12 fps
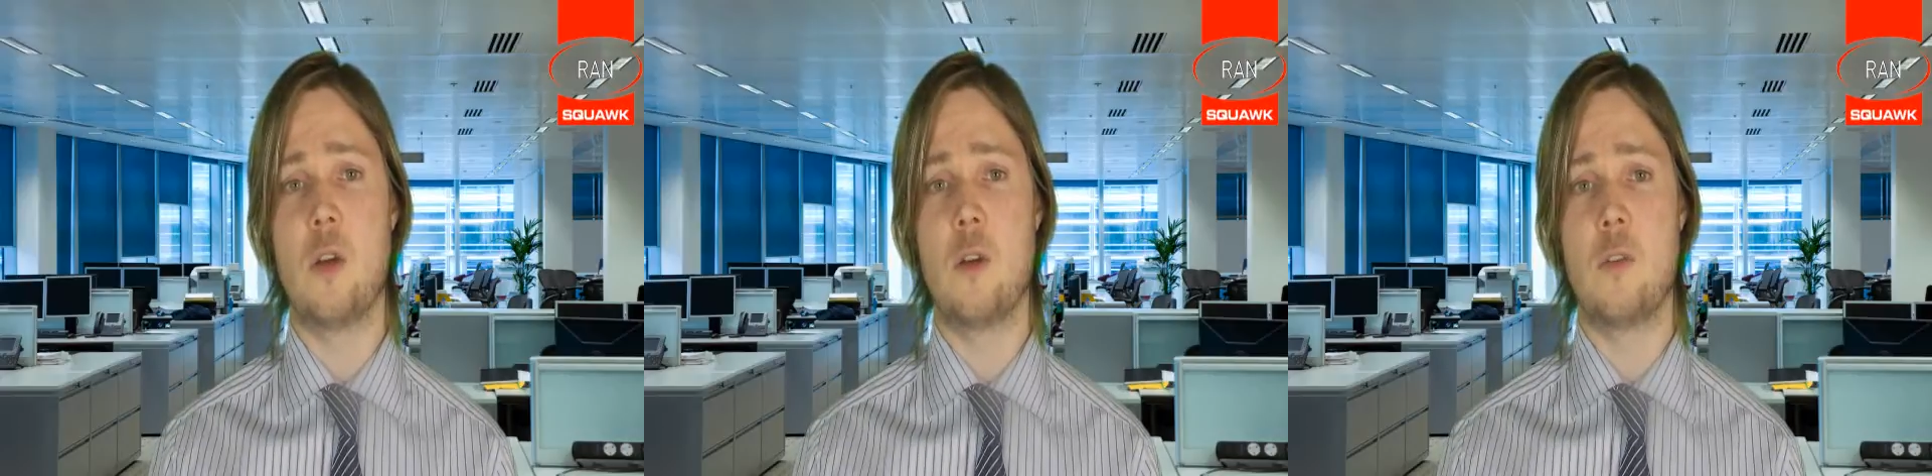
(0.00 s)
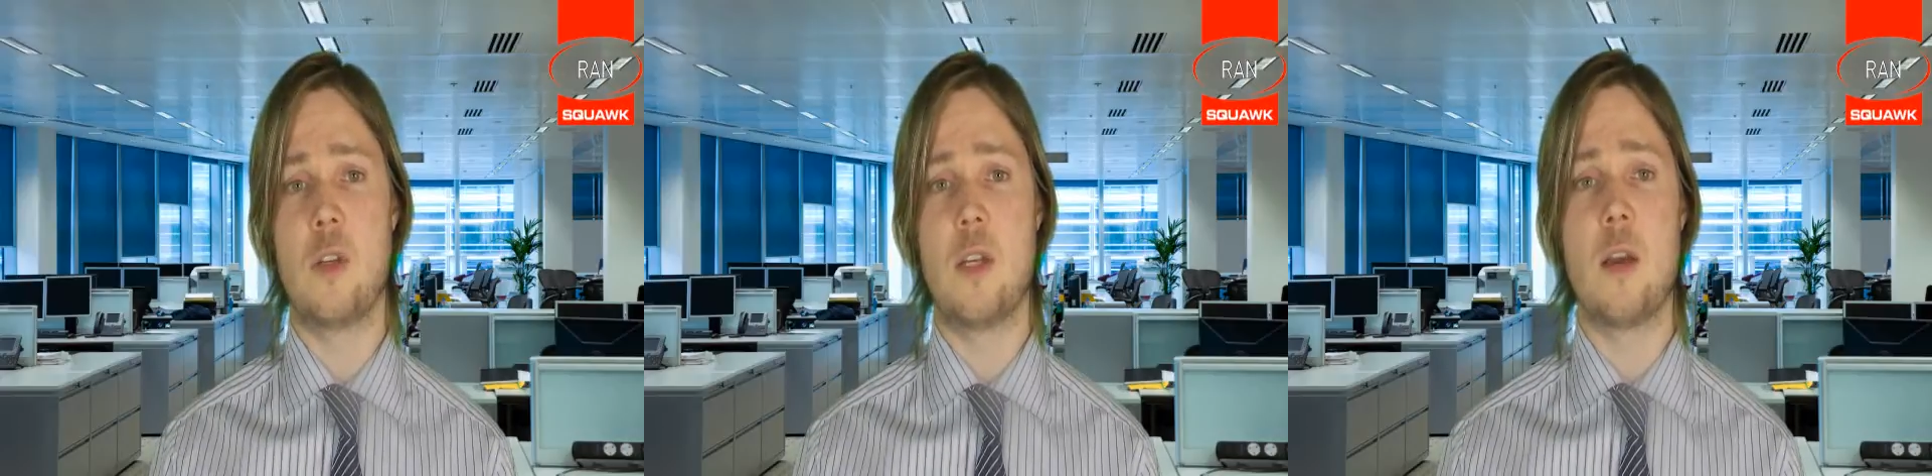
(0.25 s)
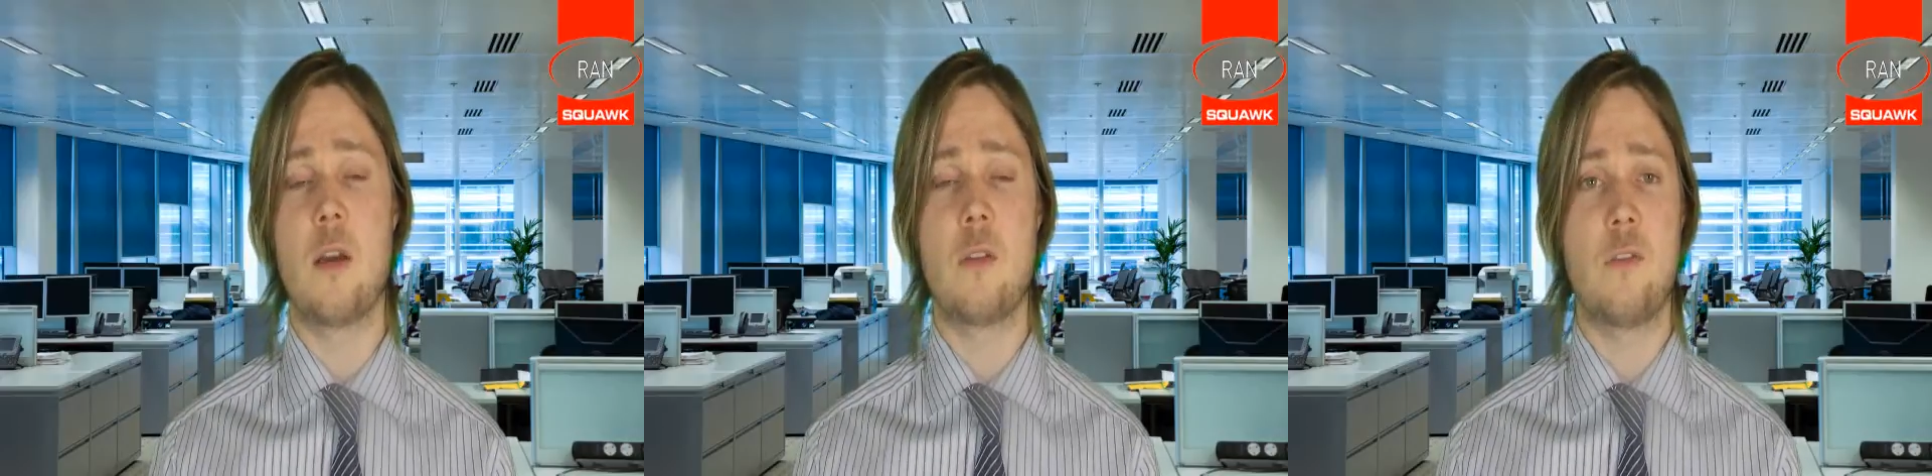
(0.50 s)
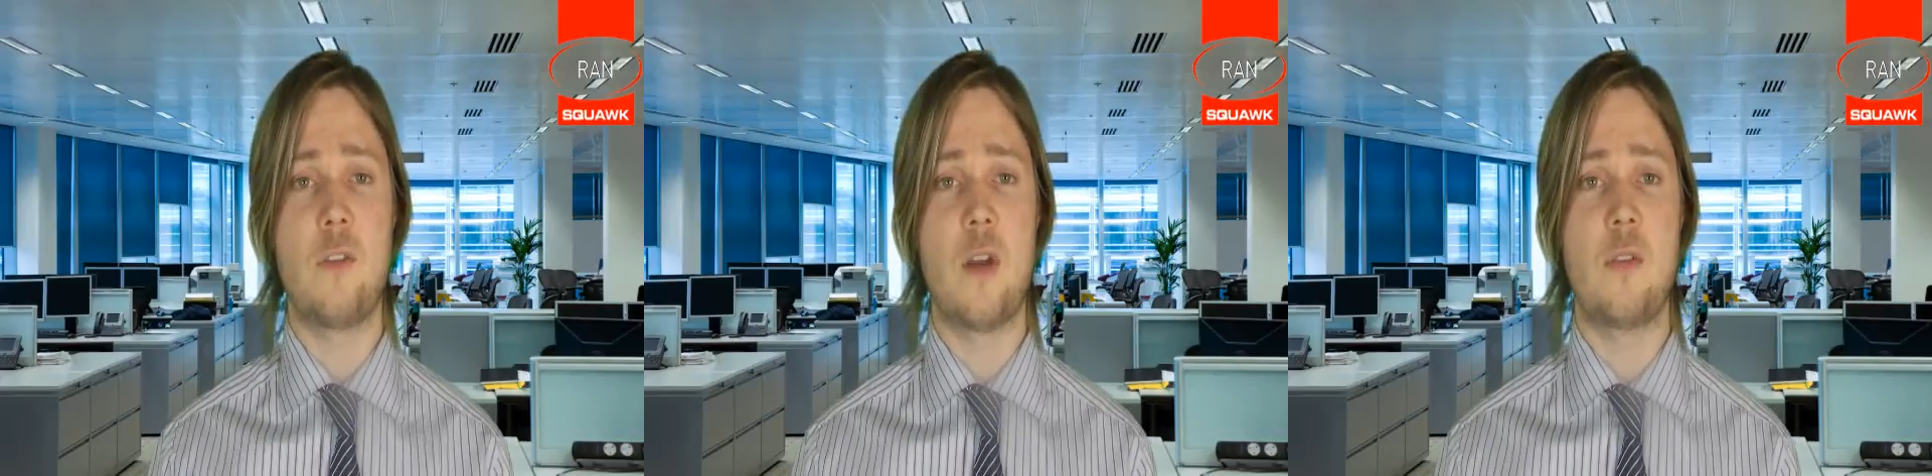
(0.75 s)
of a
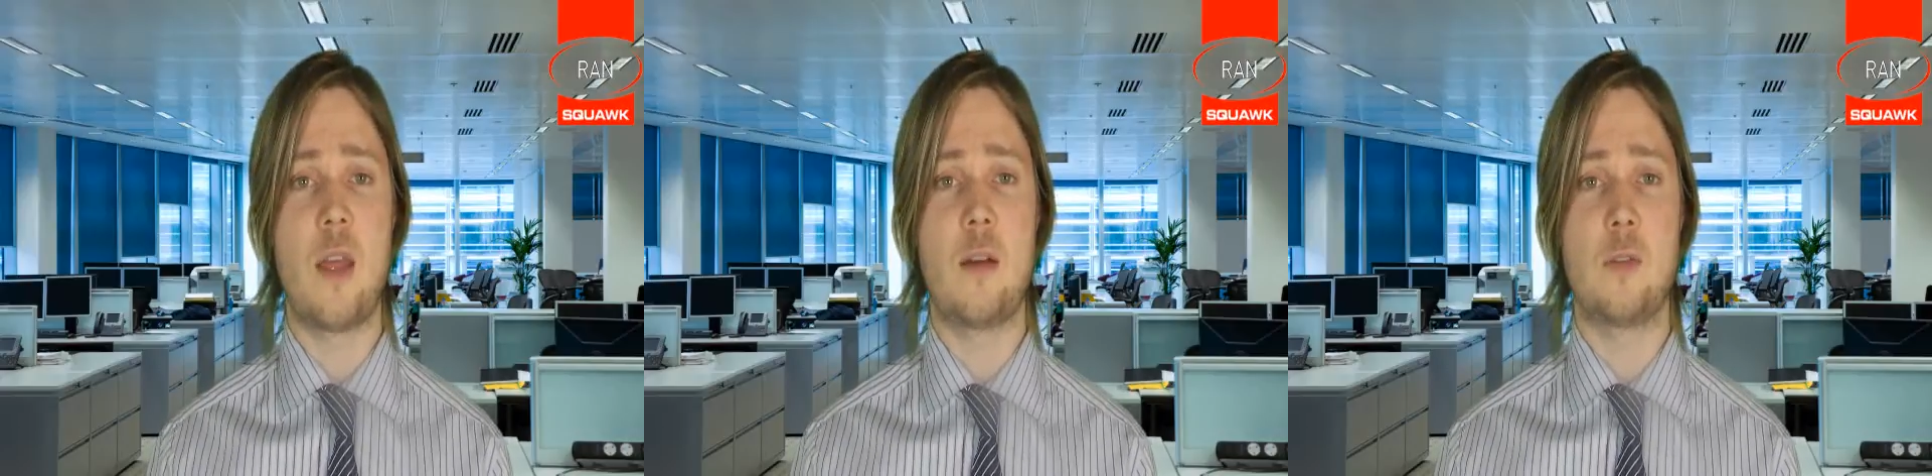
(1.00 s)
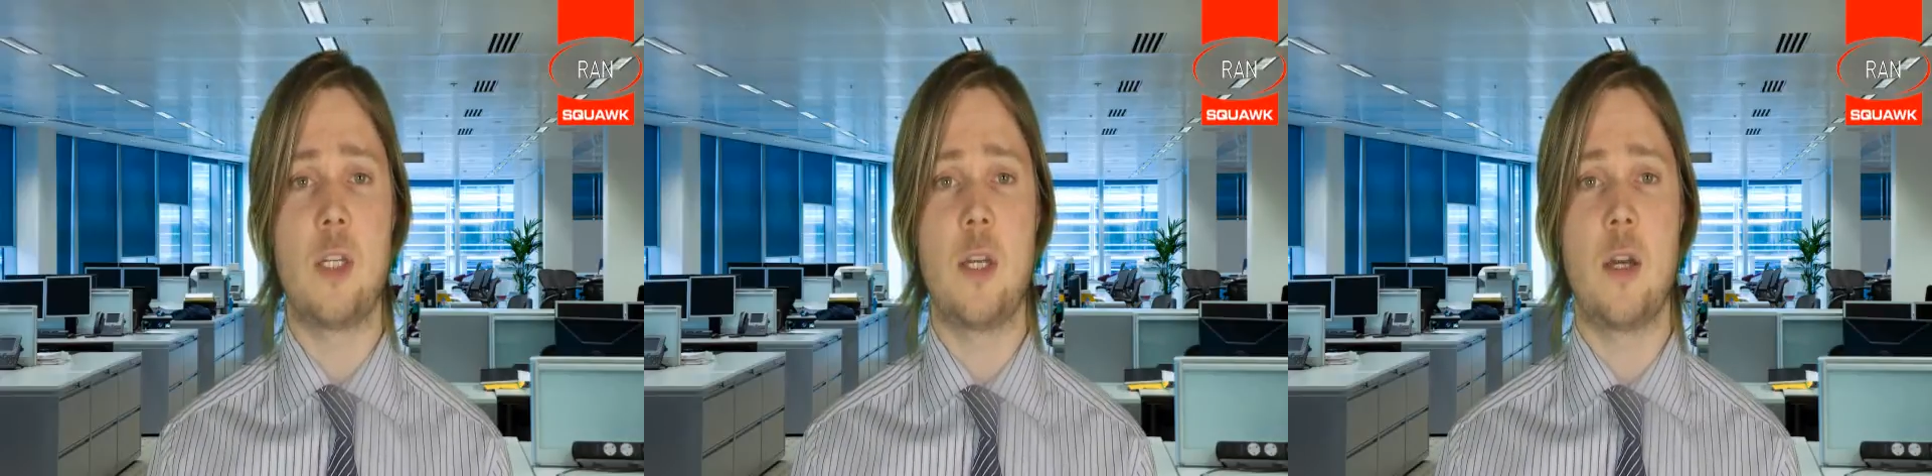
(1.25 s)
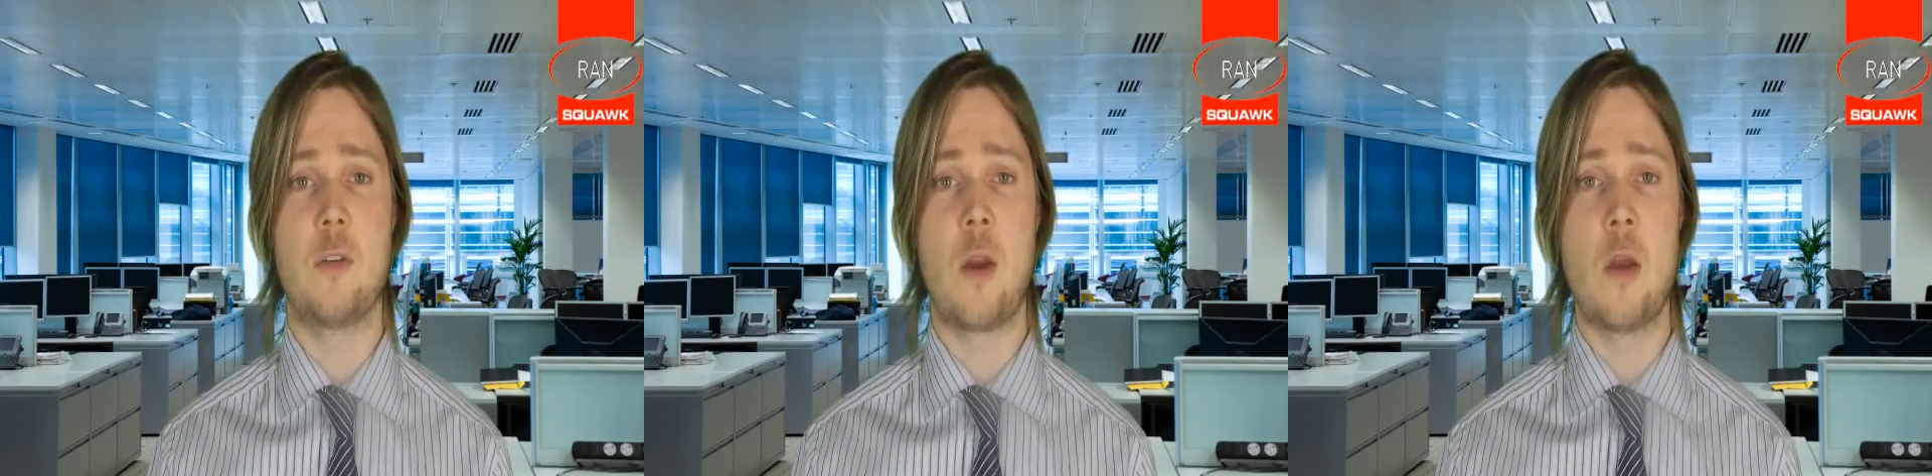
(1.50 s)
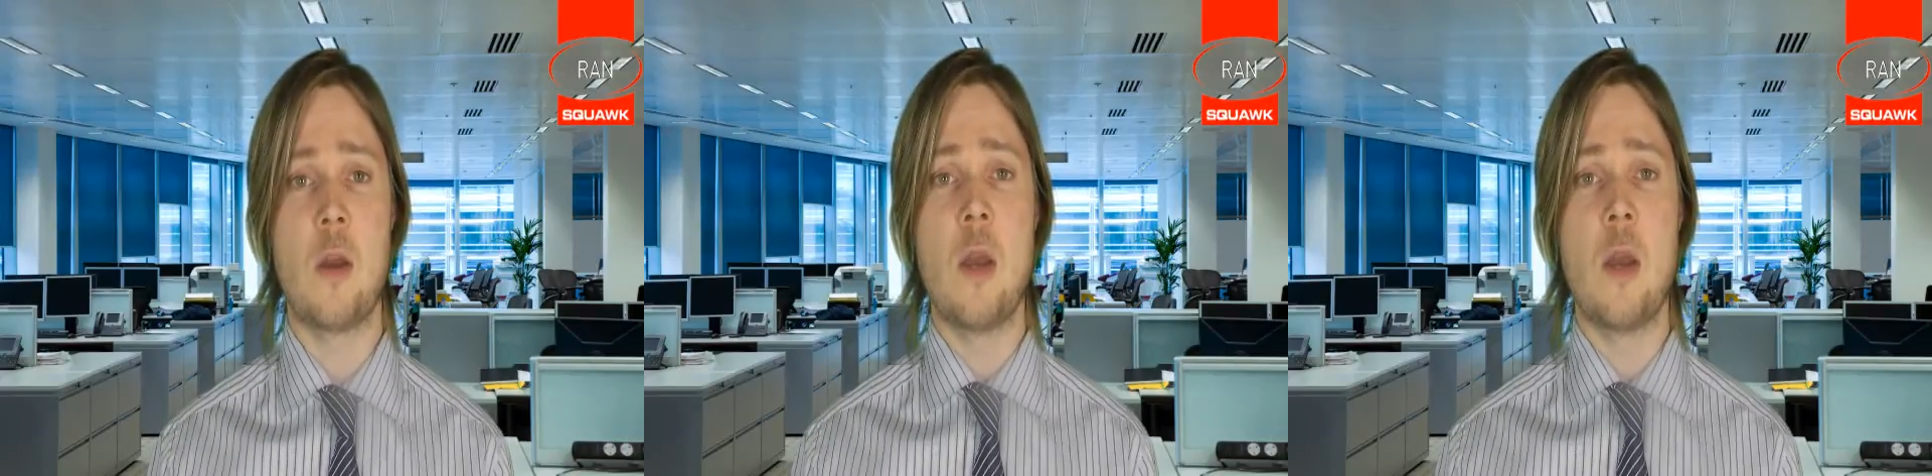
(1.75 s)
further LTRO,